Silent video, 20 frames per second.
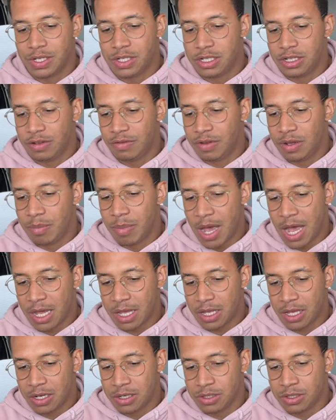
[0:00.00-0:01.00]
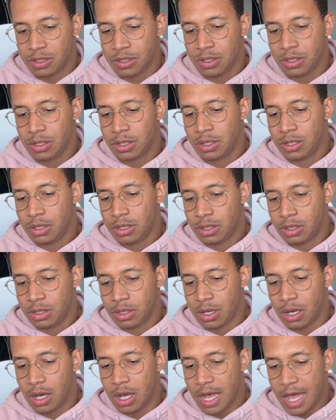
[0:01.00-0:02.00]
CV backend
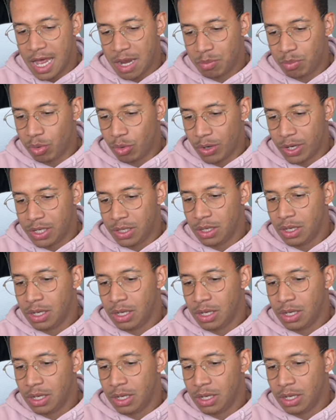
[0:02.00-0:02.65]
endpoint.